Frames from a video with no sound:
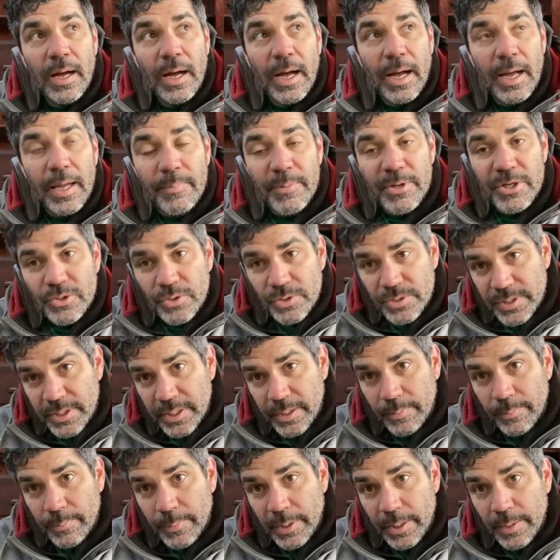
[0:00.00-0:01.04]
I'm interested
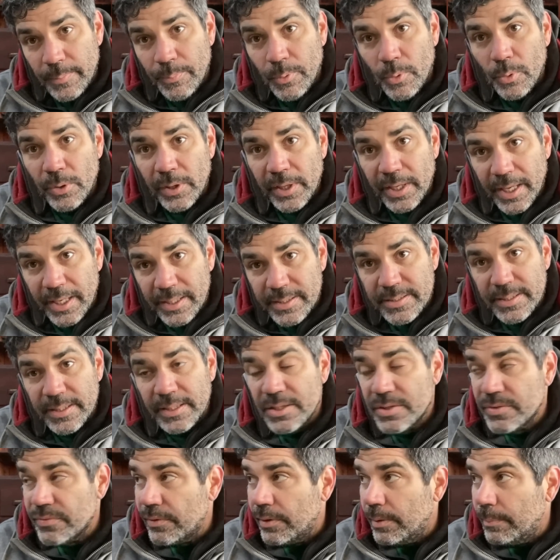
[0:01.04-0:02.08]
in importing
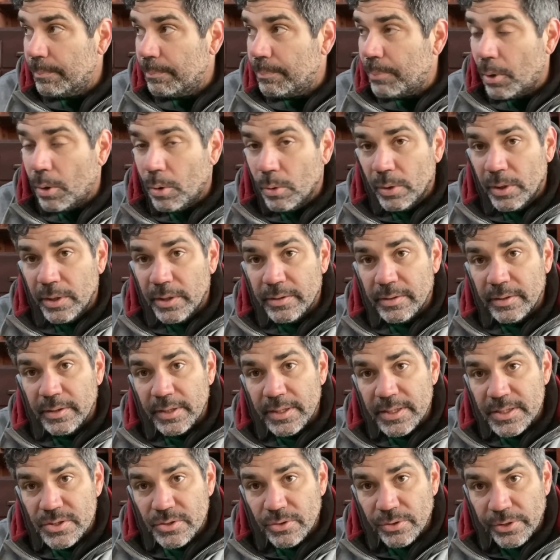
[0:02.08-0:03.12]
antiques from Poland and
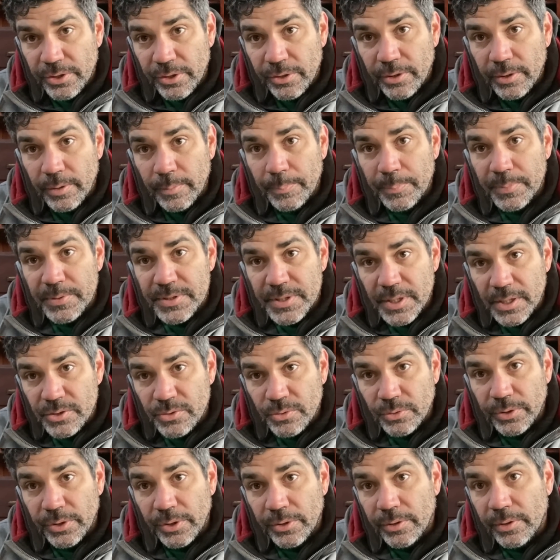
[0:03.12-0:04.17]
Eastern Europe,
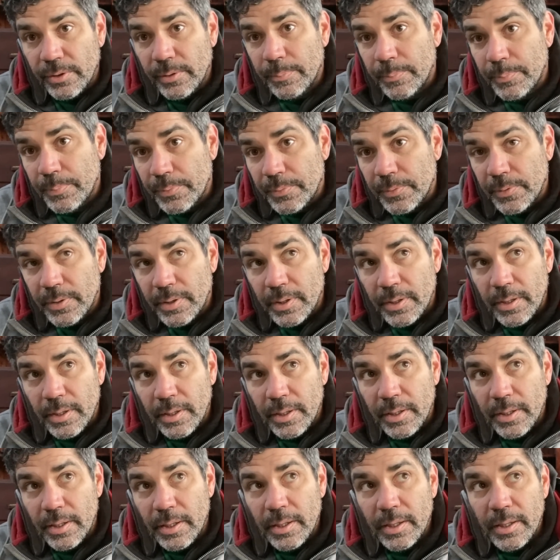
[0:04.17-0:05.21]
Central Europe,
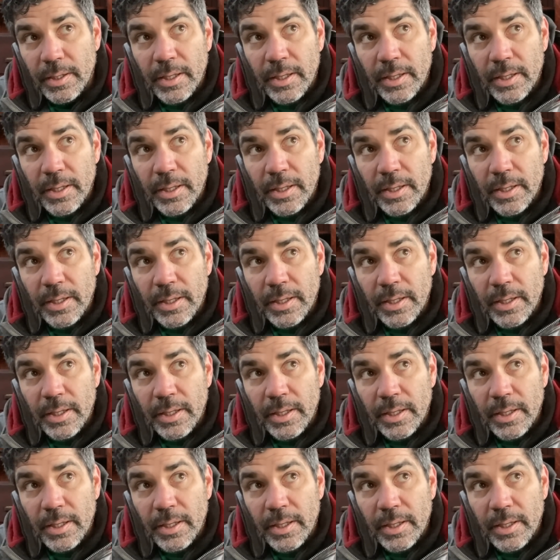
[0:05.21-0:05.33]
uh,